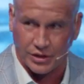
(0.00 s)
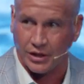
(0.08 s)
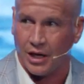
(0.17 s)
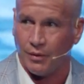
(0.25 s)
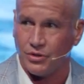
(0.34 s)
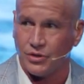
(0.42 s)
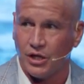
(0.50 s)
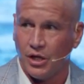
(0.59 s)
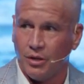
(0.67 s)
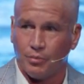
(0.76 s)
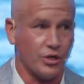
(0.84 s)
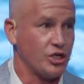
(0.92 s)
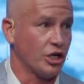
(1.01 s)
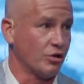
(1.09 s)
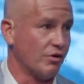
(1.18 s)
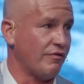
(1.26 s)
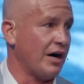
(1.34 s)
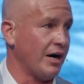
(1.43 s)
and I was preaching a
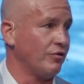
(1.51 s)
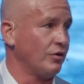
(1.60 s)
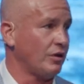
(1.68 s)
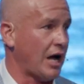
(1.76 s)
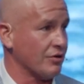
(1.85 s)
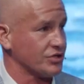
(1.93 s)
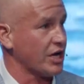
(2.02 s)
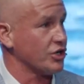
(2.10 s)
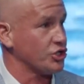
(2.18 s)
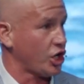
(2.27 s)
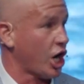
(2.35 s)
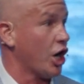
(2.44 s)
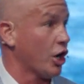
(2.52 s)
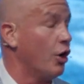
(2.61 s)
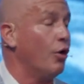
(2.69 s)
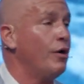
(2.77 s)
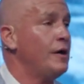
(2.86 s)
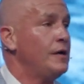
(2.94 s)
revival outside of
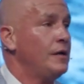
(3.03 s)
Chicago.